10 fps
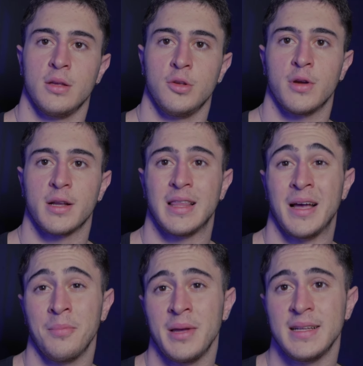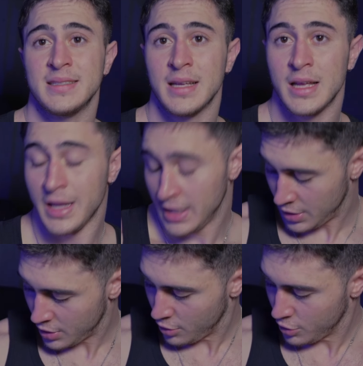your dumbbells,
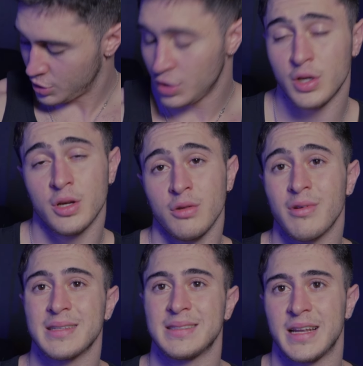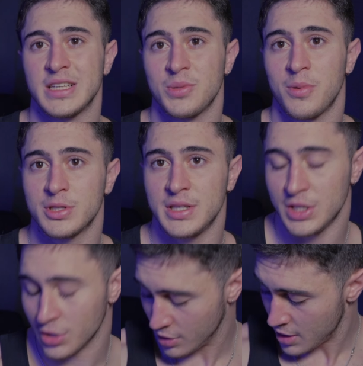you lose your stretch
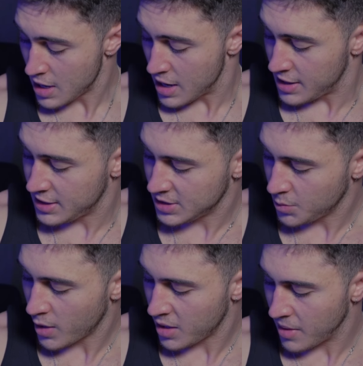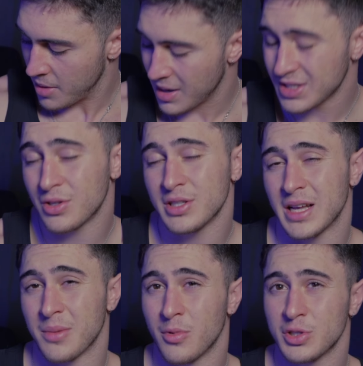position. This is where my muscles
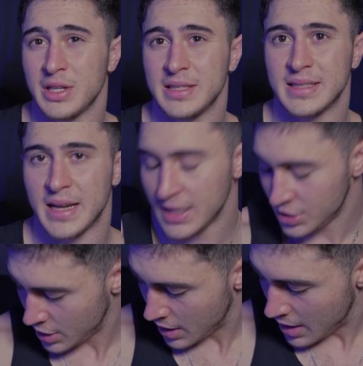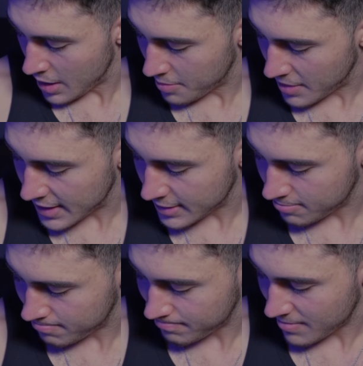are mostly stretched,
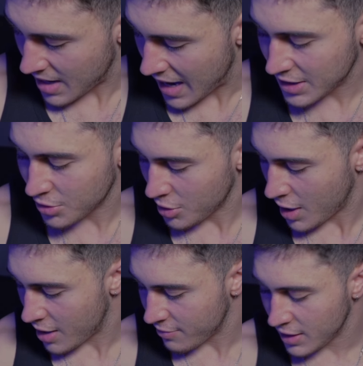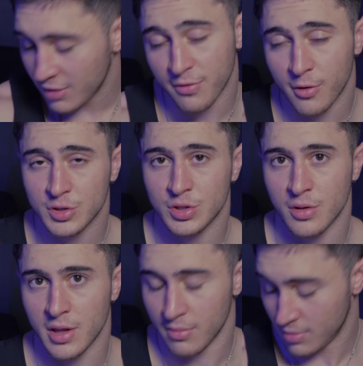but I don't have any force
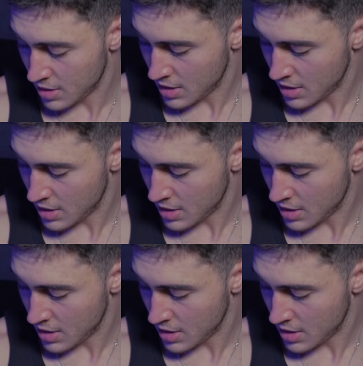on them.